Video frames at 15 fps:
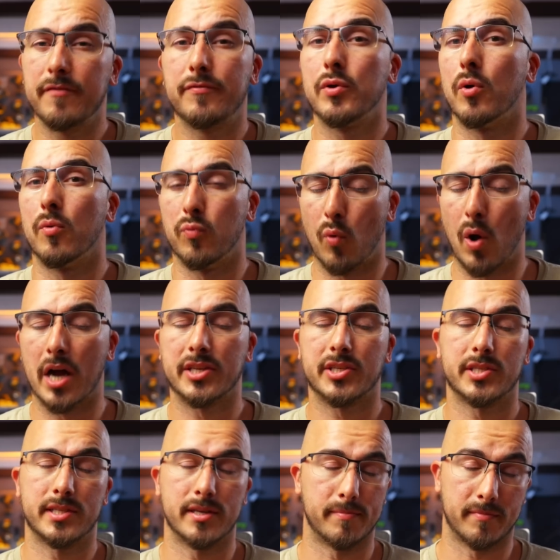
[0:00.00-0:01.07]
If you have watched
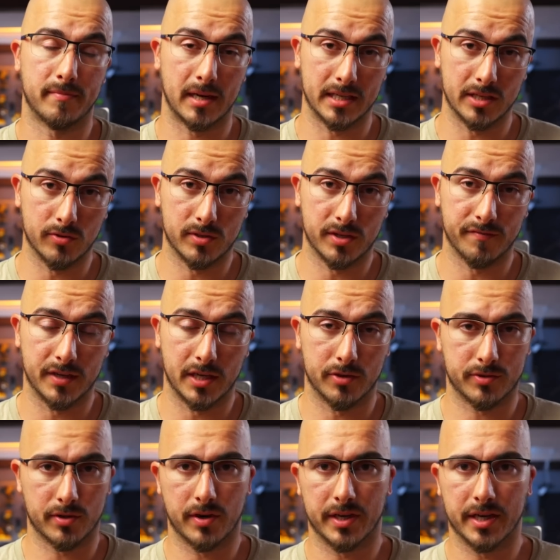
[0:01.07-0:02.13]
some of my YouTube
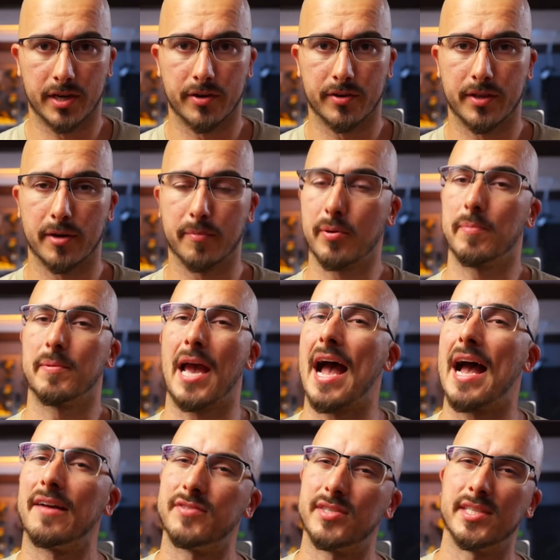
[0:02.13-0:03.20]
videos on here, then you probably
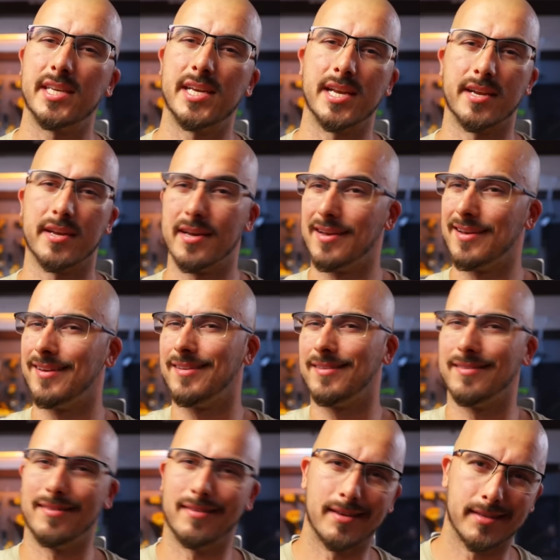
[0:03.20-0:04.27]
have seen
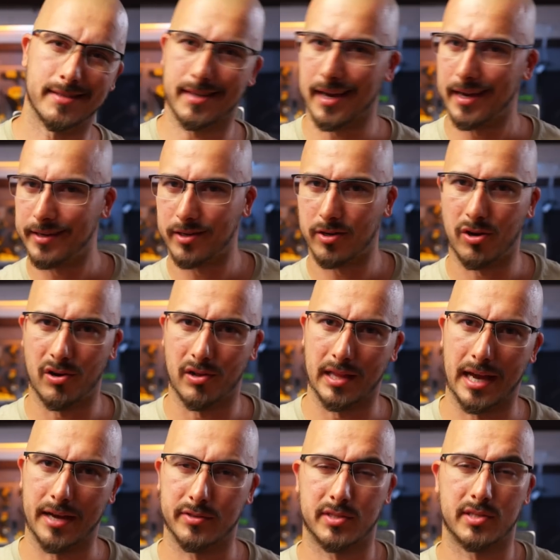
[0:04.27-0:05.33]
these kind of
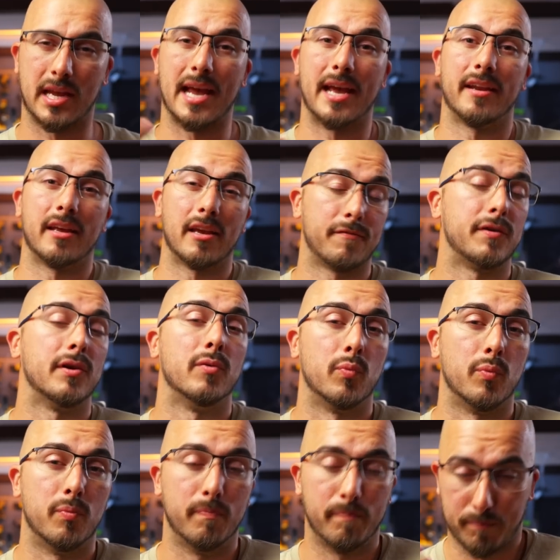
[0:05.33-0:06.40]
callouts. And if you
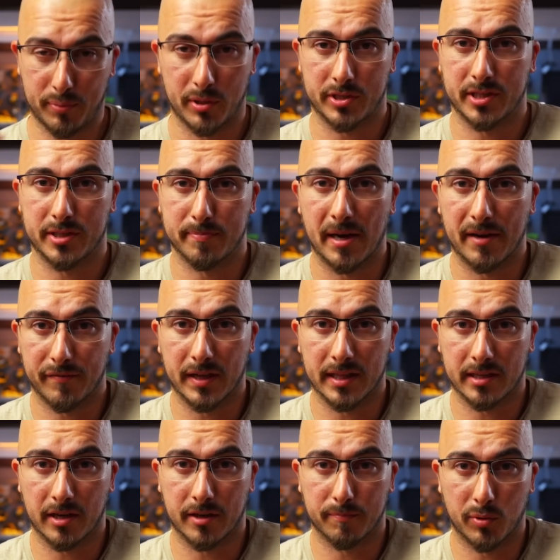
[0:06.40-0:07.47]
purchase my Final
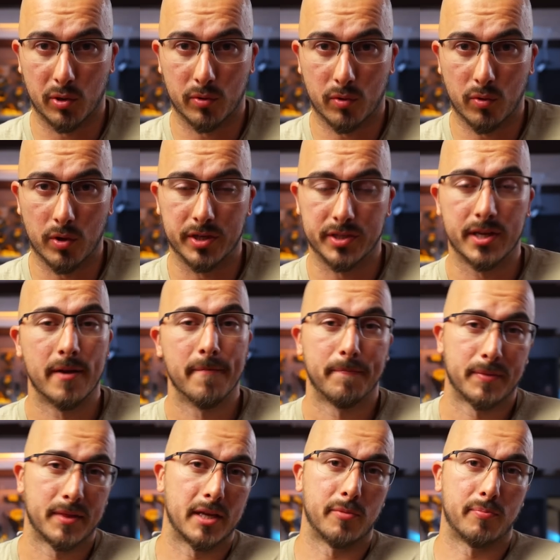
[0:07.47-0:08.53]
Cut Pro course,
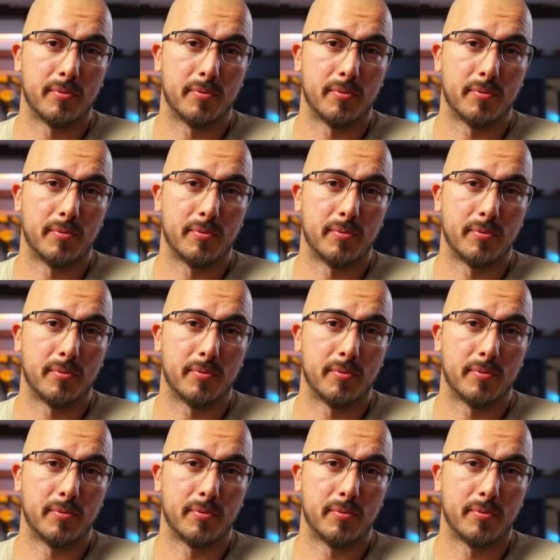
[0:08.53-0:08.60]
then you